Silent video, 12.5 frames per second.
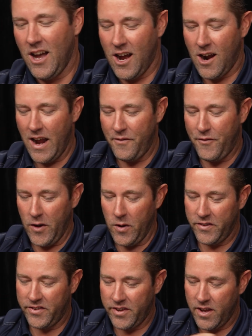All right,
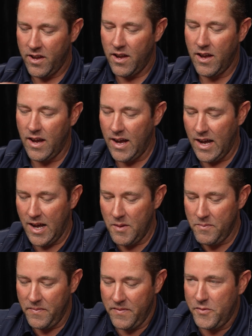folks.
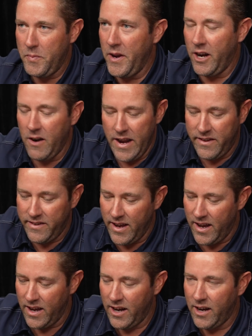It's been a great
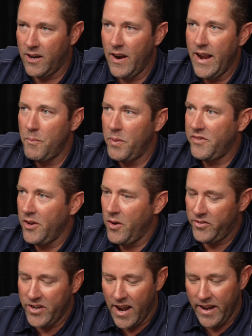
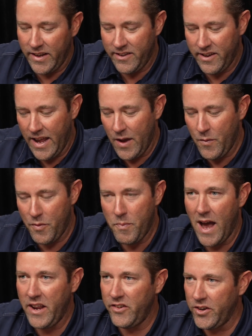episode chatting today with
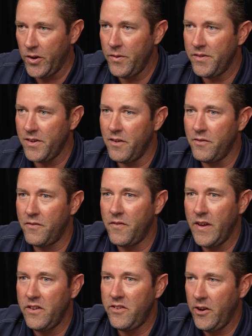Patty Jones of
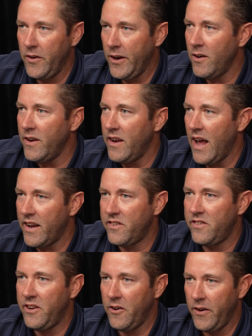Interior and
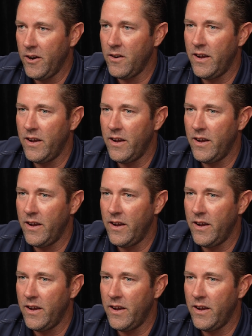Exterior